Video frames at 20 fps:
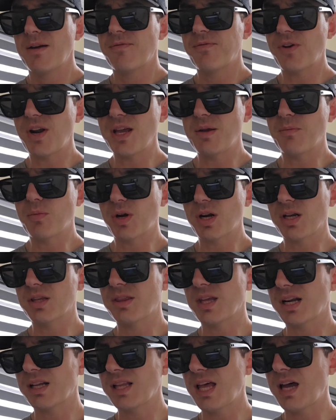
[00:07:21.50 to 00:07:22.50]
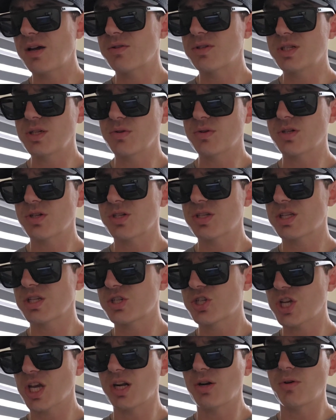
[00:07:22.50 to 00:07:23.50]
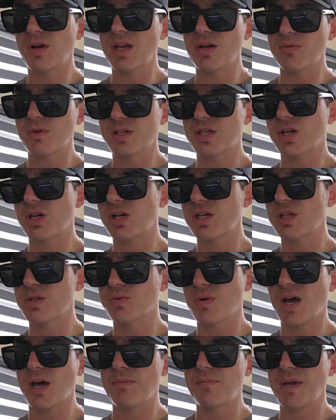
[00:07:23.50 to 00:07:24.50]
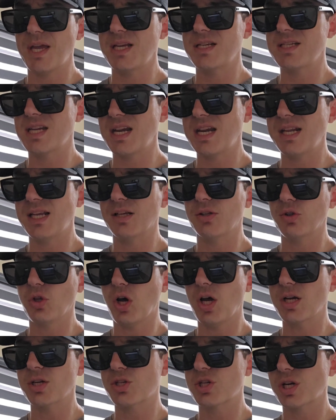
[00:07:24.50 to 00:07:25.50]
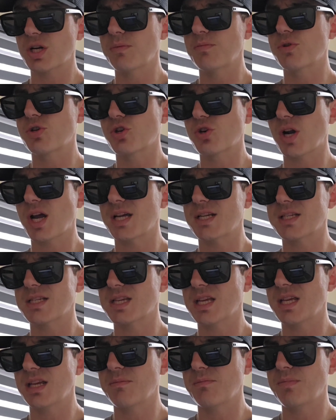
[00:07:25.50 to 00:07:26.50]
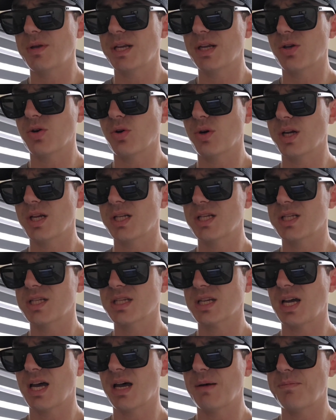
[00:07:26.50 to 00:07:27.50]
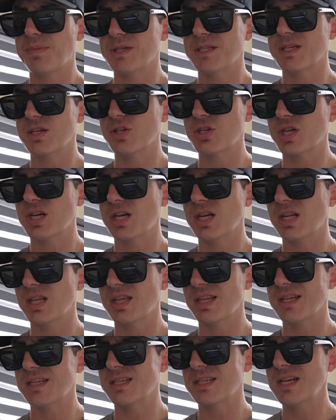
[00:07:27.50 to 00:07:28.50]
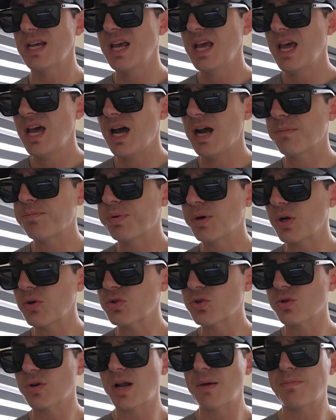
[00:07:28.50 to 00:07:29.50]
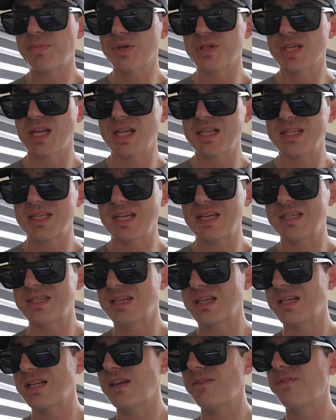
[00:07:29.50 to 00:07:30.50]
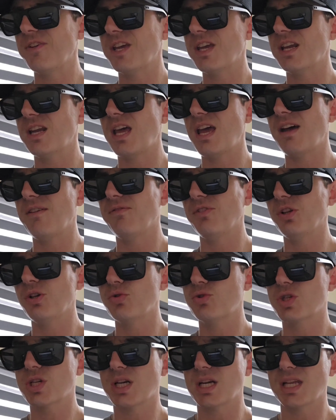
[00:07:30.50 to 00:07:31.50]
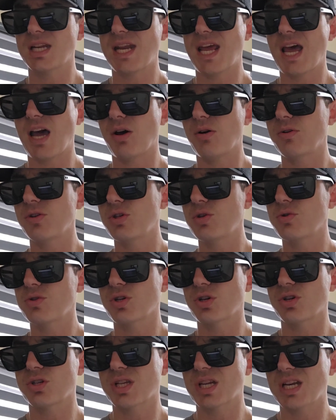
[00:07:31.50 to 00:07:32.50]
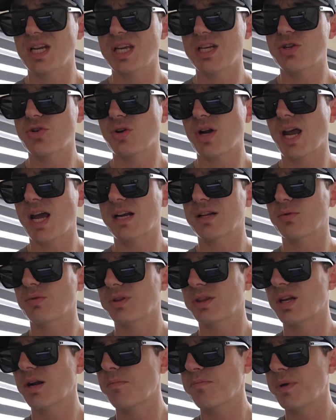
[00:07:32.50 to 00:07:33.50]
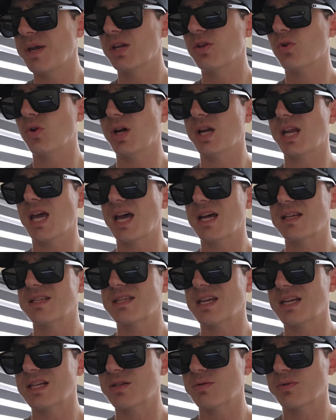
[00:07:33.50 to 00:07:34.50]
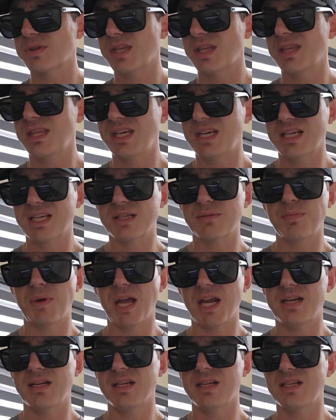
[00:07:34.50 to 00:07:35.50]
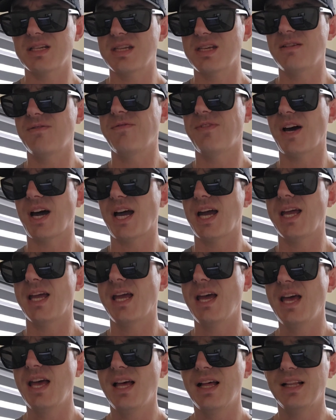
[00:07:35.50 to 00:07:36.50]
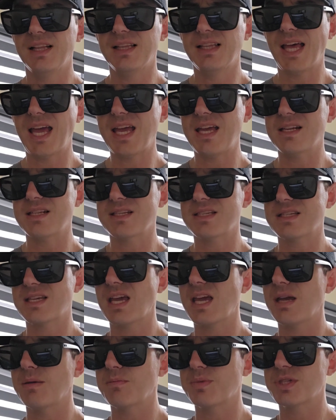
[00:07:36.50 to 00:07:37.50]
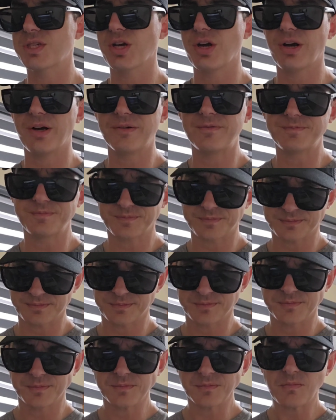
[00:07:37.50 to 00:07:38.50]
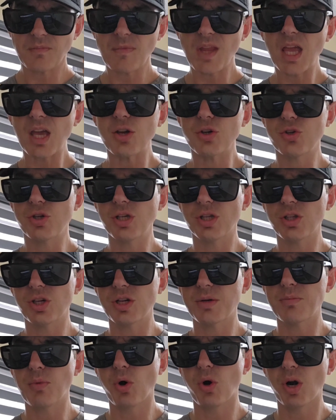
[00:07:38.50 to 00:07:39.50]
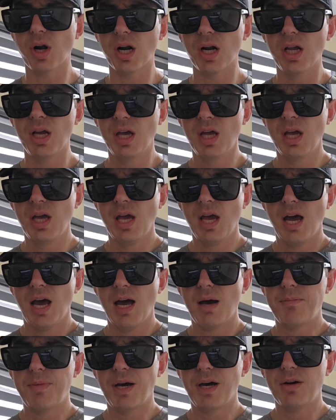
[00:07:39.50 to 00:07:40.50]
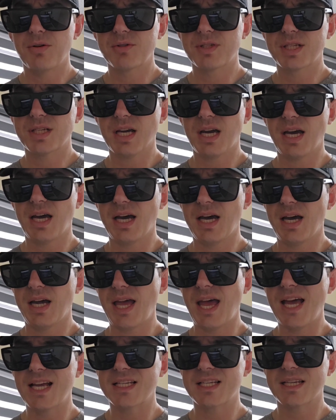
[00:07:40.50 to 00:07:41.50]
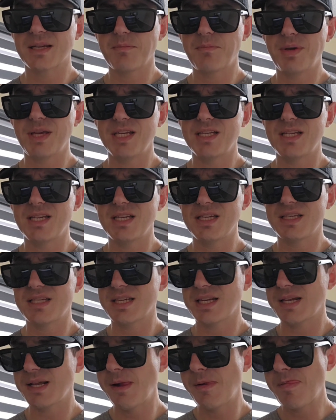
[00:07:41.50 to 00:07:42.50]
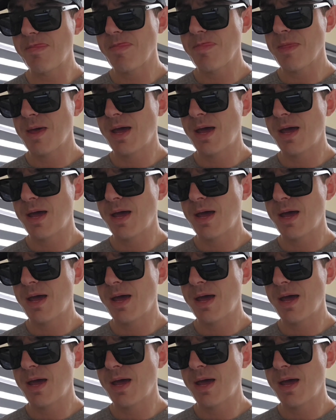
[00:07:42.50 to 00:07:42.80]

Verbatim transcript: framework that allows users to generate returns while maintaining a long-term trust in Bitcoin's uh, position. This Approach represents a significant evolution in how users can interact with their Bitcoin assets within the expanding DeFi landscape. So you can learn more about uh, SBTC.